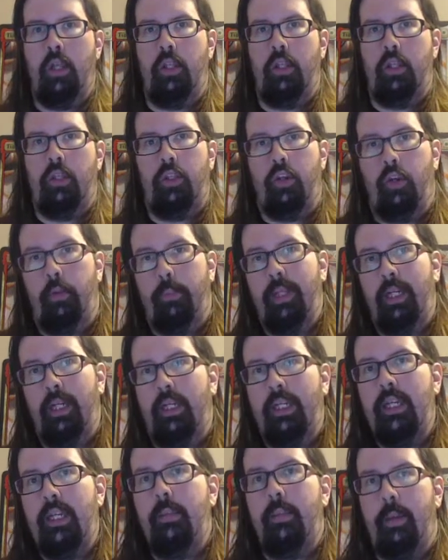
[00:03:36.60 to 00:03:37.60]
Your
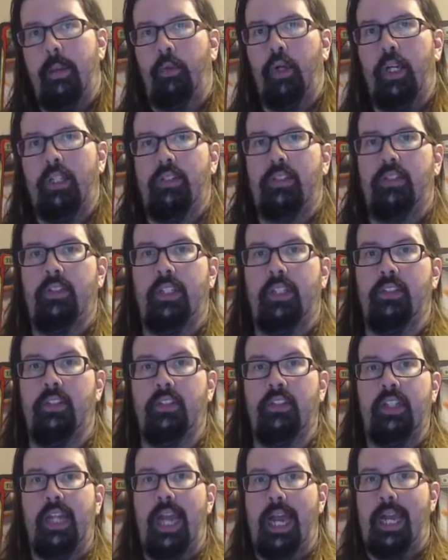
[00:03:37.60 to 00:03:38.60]
ability to memorize these things
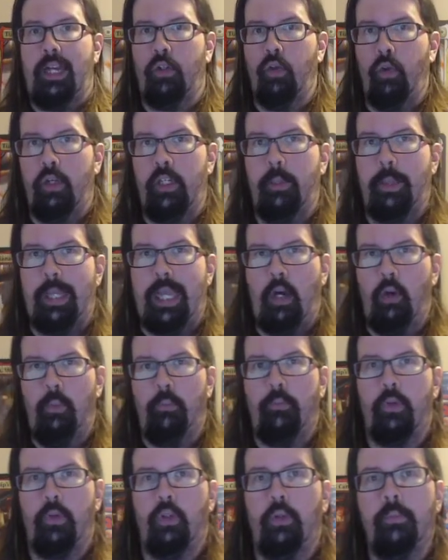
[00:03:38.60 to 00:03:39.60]
is not going to be
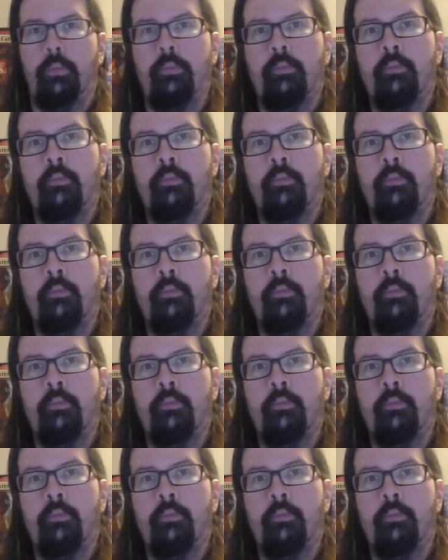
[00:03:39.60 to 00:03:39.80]
helpful.